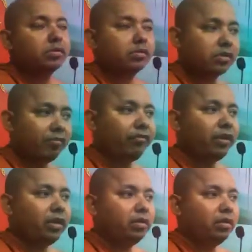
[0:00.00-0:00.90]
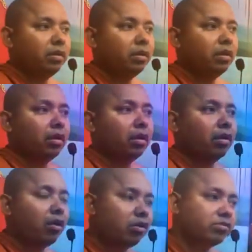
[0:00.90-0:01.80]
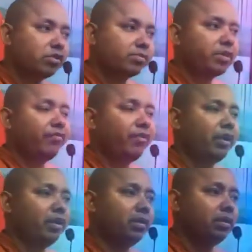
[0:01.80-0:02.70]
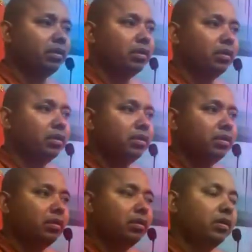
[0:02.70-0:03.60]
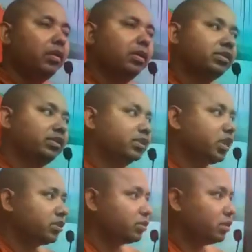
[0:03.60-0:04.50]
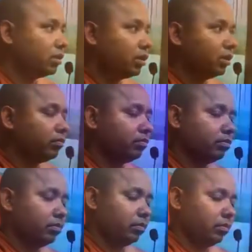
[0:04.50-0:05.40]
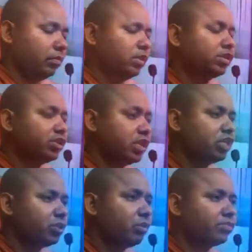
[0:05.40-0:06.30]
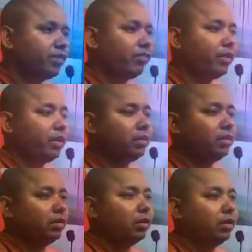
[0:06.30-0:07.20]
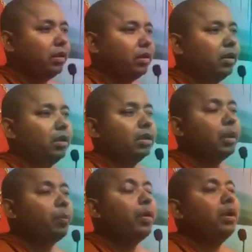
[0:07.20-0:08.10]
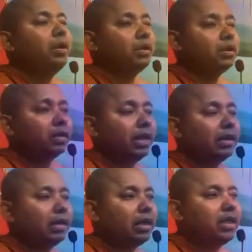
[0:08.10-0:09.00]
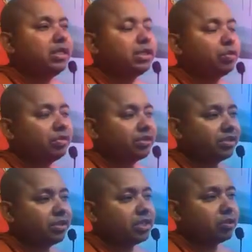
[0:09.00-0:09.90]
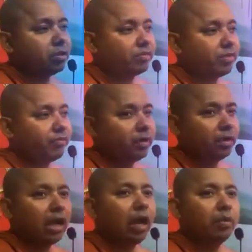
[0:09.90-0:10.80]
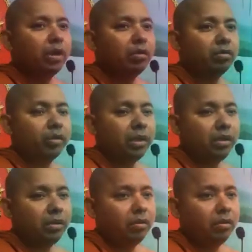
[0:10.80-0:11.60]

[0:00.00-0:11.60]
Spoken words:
Suffering, cause of suffering, cessation, the cessation of suffering, the path that leads to the cessation of suffering. How many altogether?